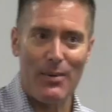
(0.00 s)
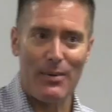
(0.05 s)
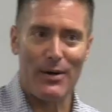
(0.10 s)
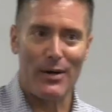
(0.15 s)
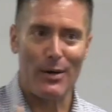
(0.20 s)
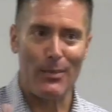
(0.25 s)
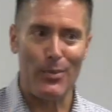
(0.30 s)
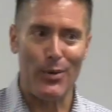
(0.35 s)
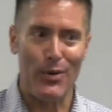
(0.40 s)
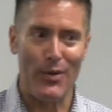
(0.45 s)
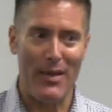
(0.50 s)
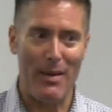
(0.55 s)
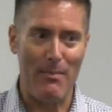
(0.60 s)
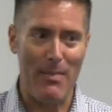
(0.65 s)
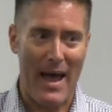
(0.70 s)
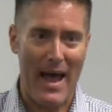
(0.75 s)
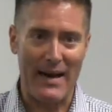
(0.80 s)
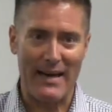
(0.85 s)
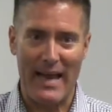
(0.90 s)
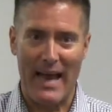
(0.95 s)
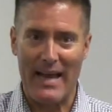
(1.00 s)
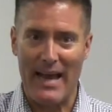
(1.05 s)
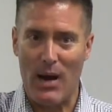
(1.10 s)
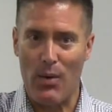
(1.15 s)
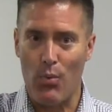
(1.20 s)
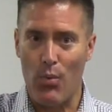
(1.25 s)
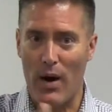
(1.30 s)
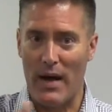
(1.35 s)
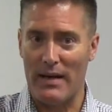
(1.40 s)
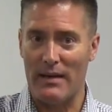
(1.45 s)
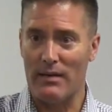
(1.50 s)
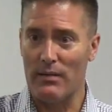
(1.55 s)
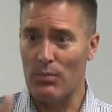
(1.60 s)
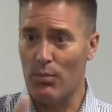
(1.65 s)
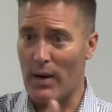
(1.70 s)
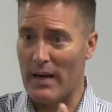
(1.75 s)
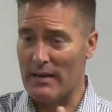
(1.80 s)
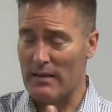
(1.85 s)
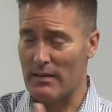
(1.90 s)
are we going to pull them back? And at what